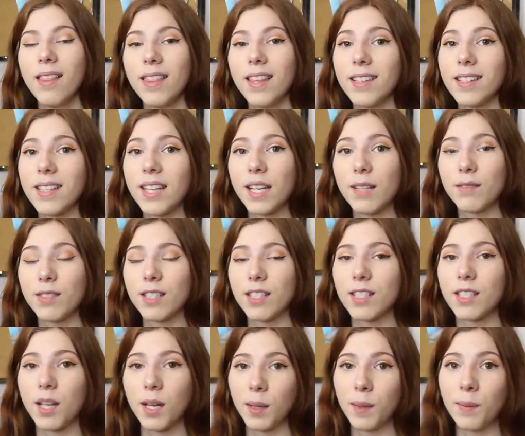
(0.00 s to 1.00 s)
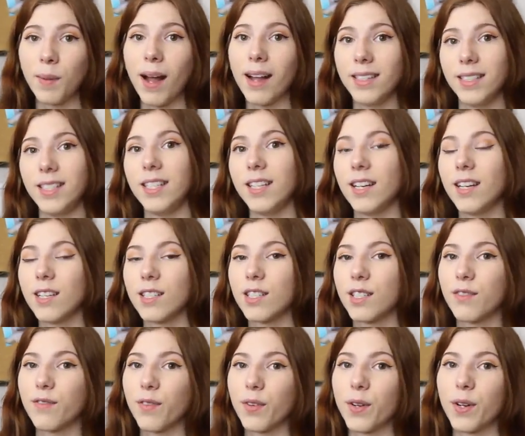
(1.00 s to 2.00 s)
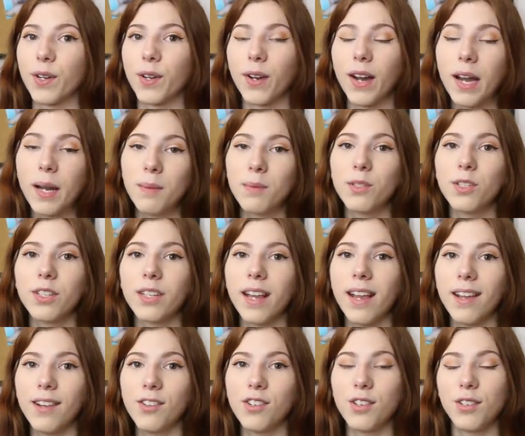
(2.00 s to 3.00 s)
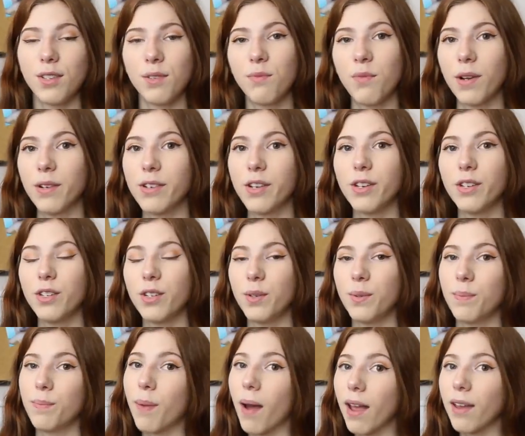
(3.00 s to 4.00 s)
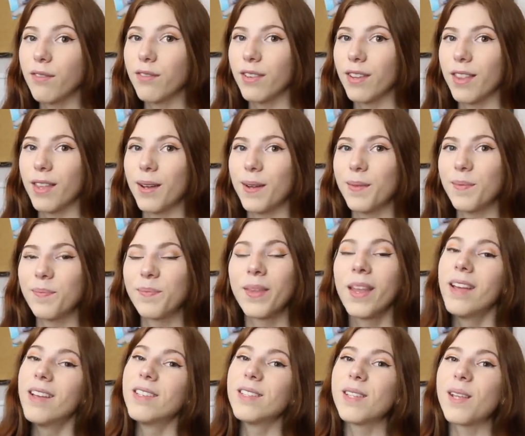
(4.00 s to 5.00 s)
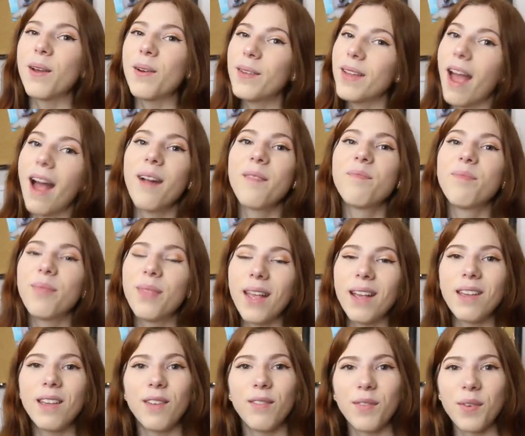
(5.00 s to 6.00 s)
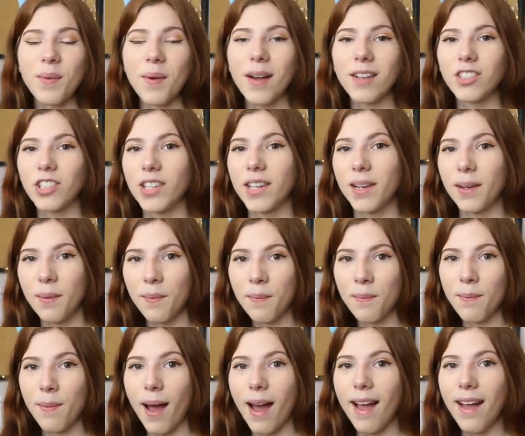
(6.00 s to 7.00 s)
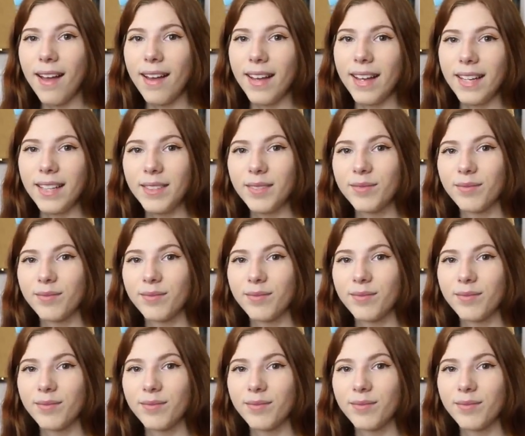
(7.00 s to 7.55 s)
this gives some ideas for your hamster cages and what to buy for them. So yeah, thank you for watching. Bye!